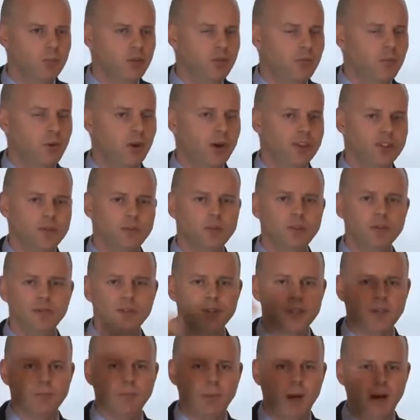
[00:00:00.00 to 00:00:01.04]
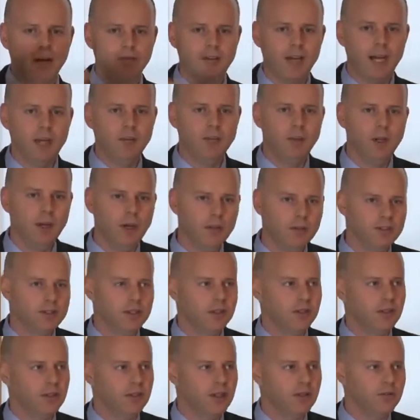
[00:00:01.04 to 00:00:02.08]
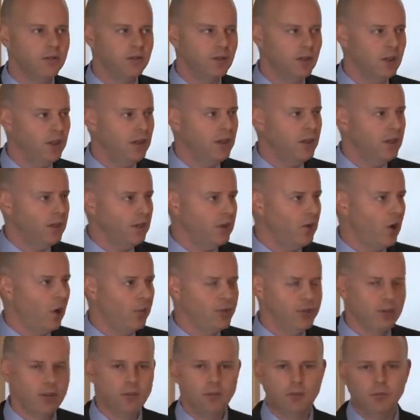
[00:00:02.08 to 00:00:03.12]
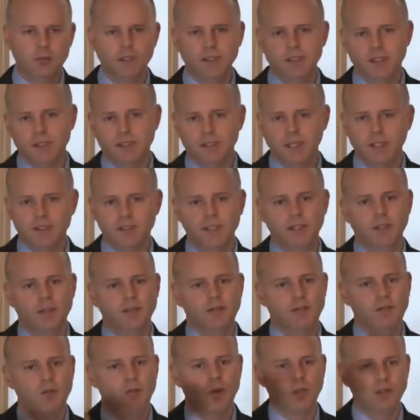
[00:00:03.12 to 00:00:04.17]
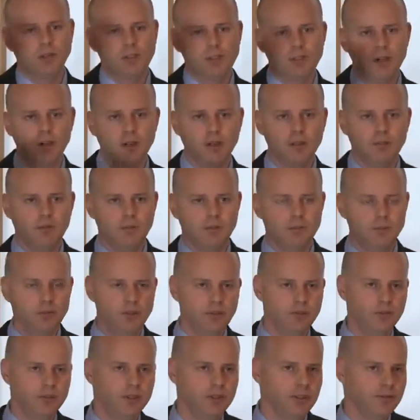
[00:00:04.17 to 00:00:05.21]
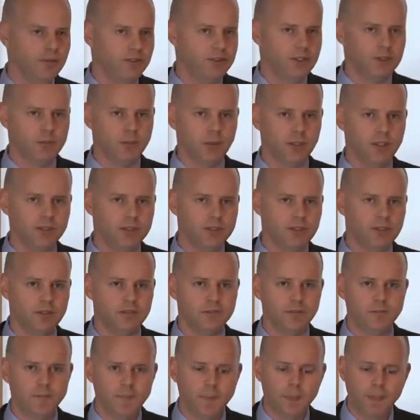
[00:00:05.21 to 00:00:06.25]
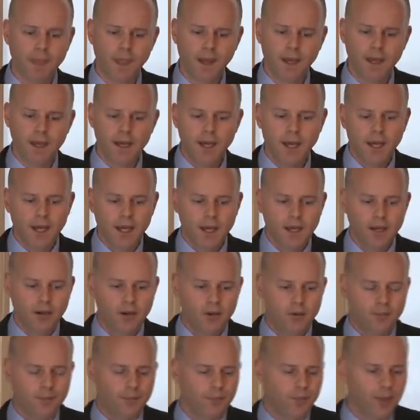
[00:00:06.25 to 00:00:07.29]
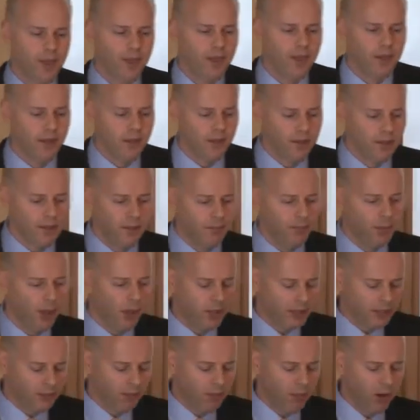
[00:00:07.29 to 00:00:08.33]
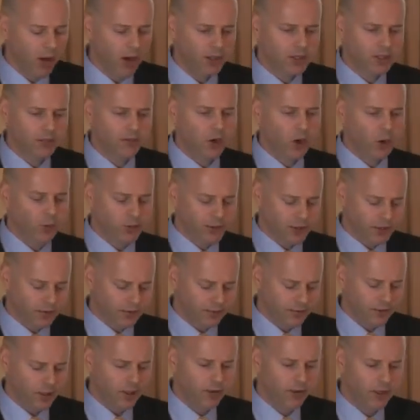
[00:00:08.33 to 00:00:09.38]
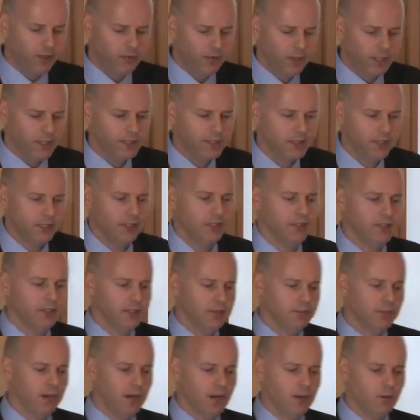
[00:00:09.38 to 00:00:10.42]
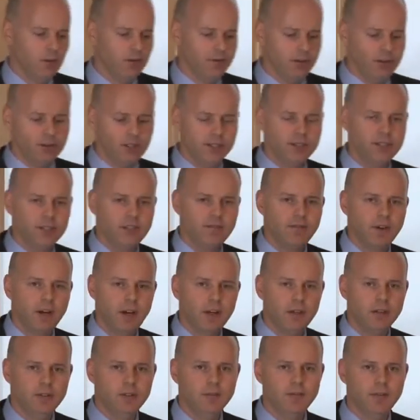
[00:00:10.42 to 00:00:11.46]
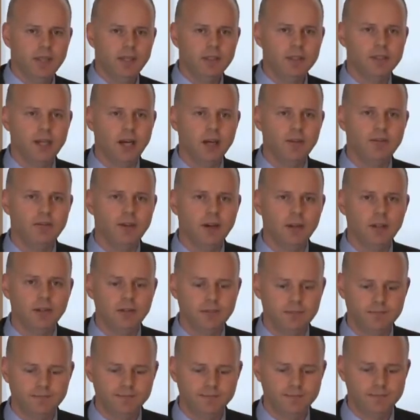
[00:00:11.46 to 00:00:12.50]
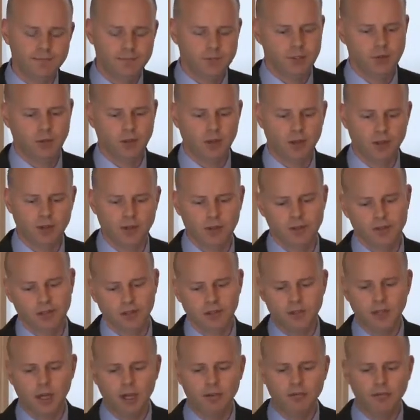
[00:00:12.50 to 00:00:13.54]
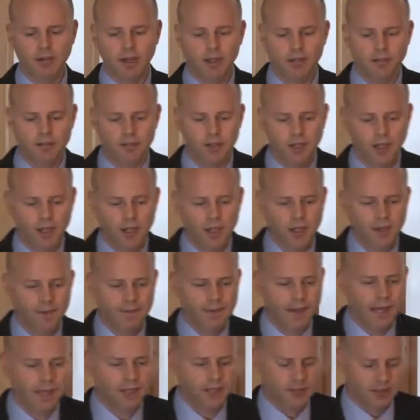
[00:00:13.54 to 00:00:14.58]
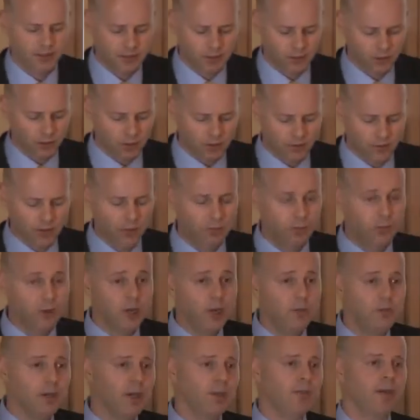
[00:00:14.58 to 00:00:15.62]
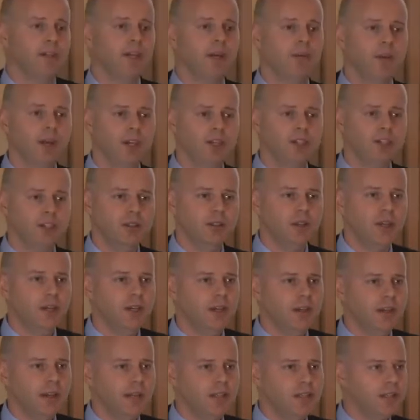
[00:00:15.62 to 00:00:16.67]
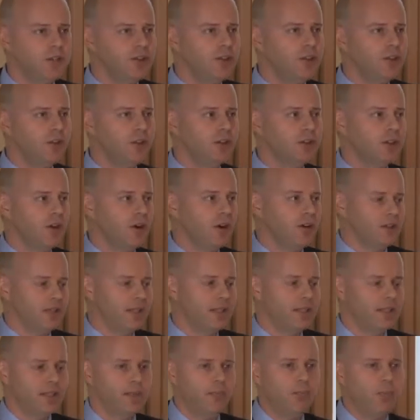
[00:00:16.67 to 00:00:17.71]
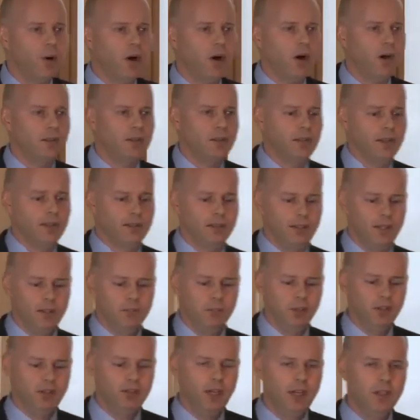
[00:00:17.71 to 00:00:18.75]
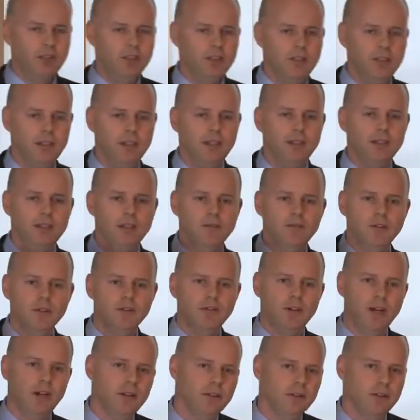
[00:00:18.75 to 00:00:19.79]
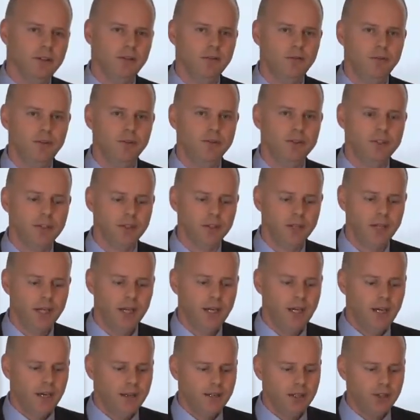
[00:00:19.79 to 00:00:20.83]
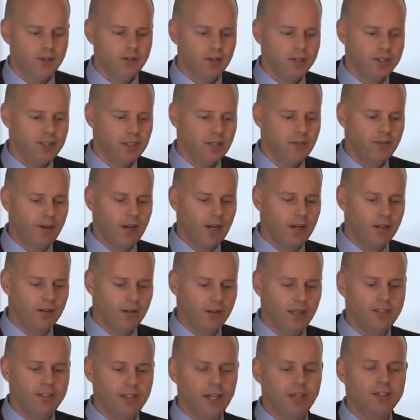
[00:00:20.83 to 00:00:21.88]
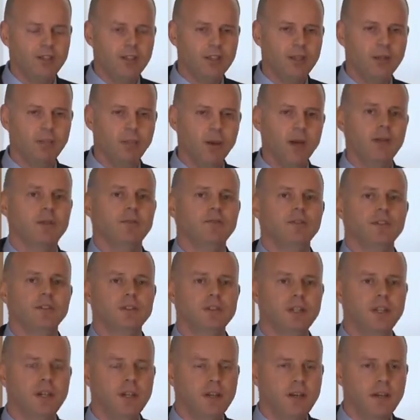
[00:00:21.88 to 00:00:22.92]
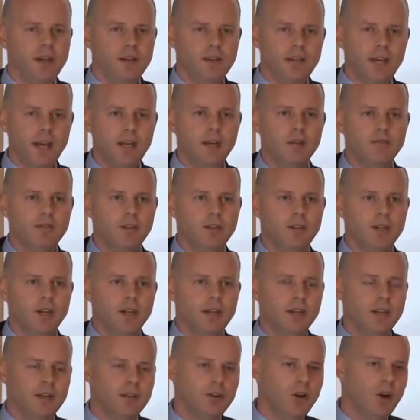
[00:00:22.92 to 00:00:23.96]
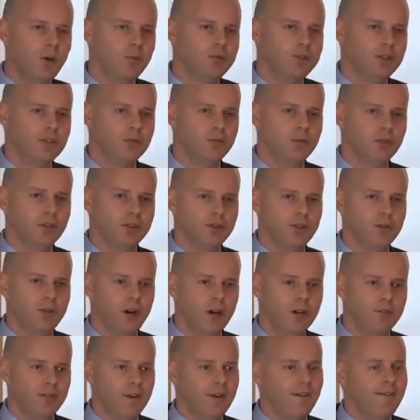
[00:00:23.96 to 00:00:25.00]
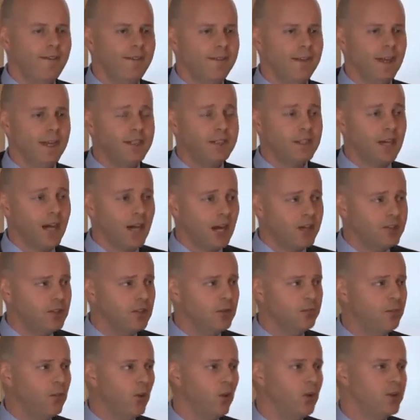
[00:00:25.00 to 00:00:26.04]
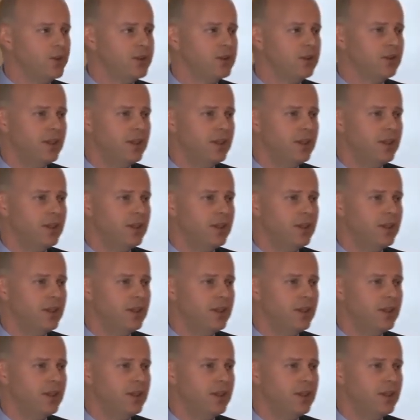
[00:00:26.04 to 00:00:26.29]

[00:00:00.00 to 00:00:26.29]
price movements above and below a certain level, an option normally just takes care of the one-sided movement if it's just by itself. Now, the building blocks of an option very basically is made up of intrinsic value and time value. So what are those? The time value, that's sort of the premium that they mentioned. That's the insurance cost. That's the part that potentially can give you value in the future. The intrinsic value, that's actually the benefit at the end of the day that the option will derive. That's actually the portion